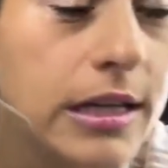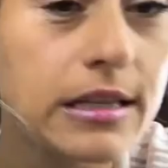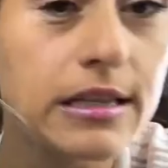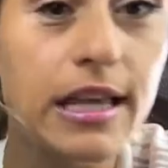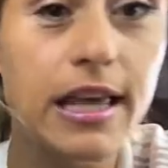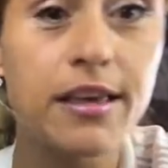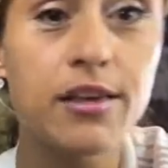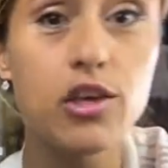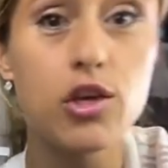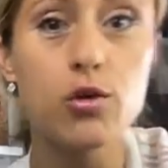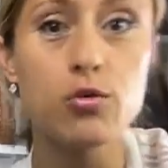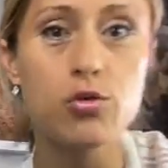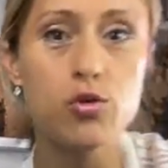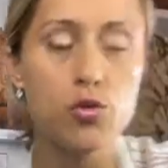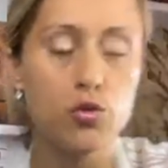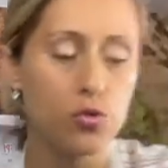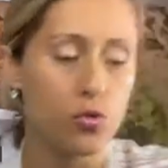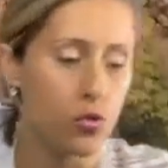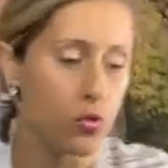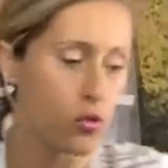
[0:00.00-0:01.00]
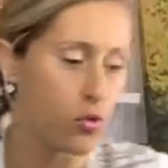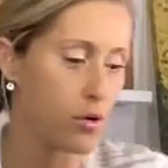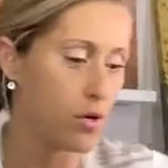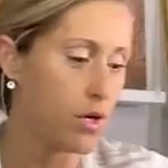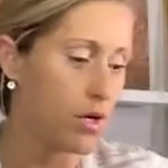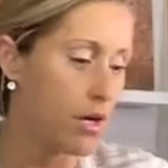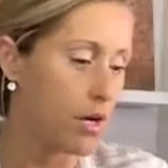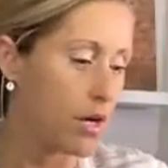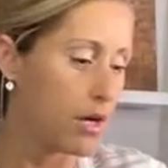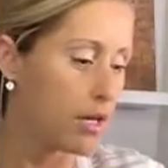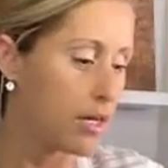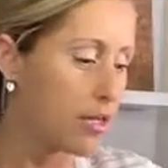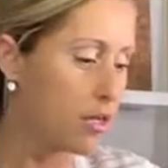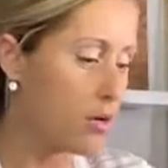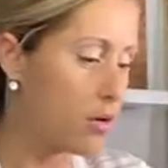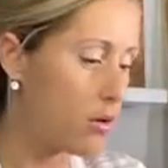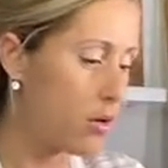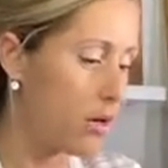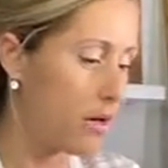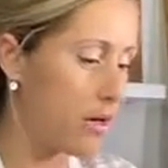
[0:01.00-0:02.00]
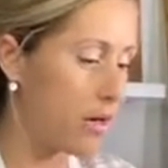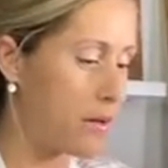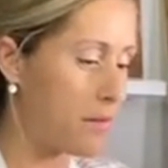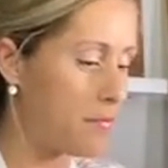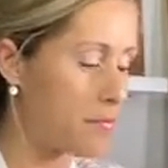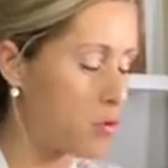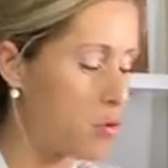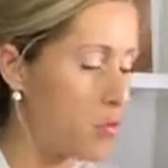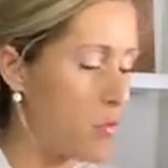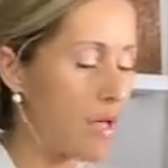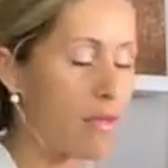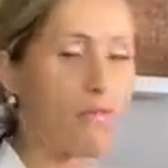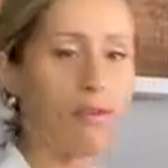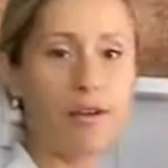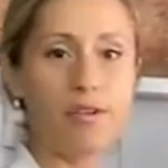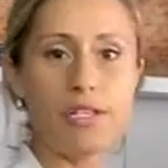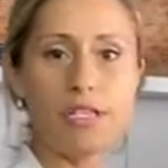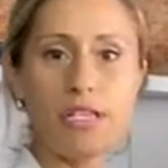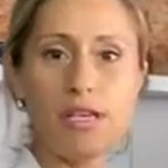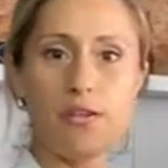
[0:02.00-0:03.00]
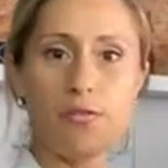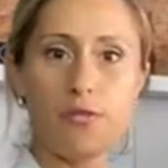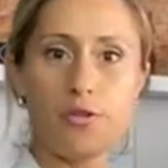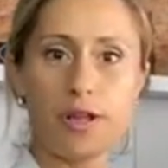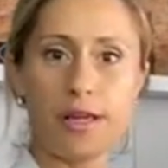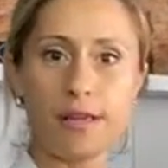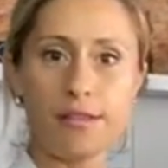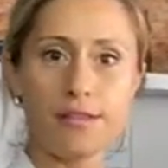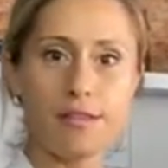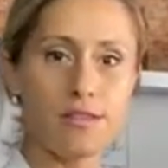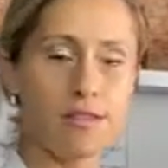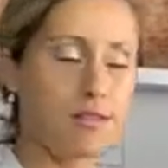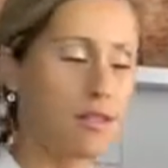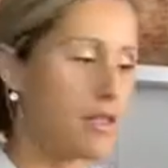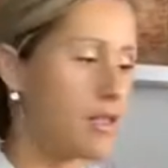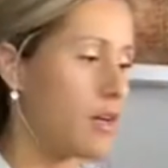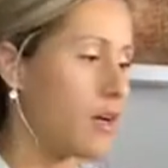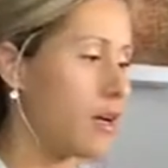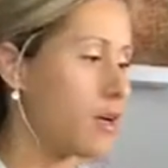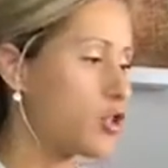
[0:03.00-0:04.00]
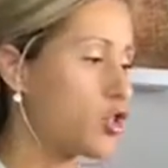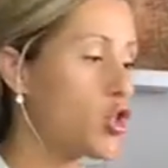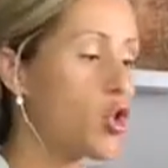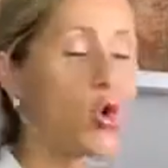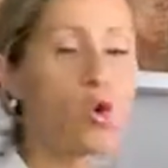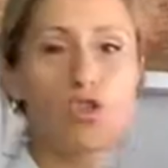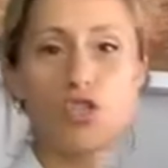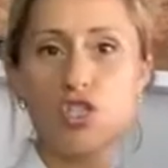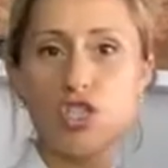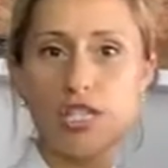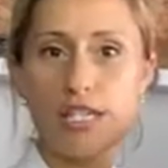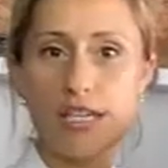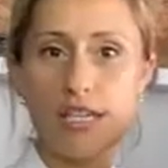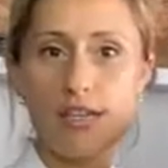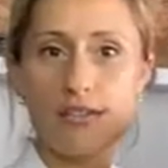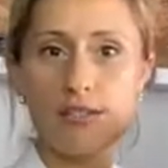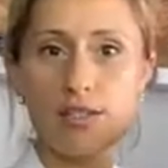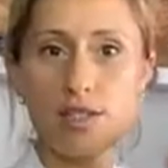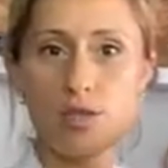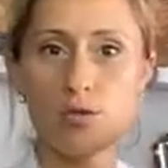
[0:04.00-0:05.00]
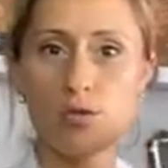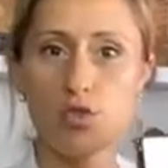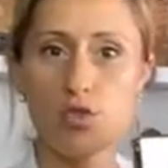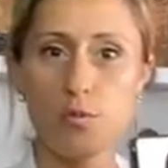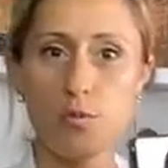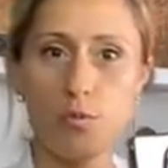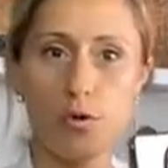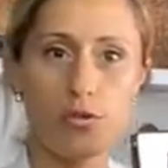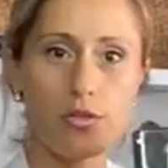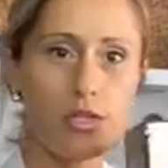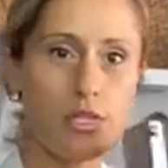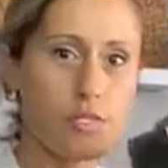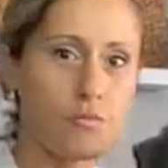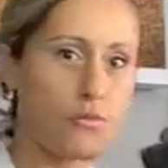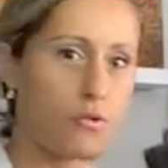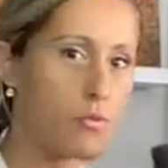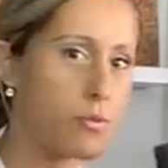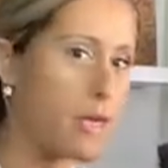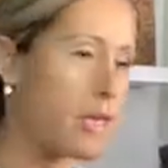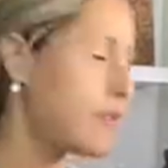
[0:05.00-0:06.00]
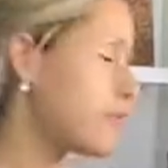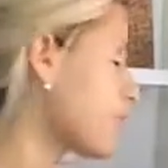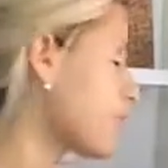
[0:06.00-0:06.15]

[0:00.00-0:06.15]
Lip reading: Thank you to, you know, to my very dear friend Joy. She, you know, she bought this for me a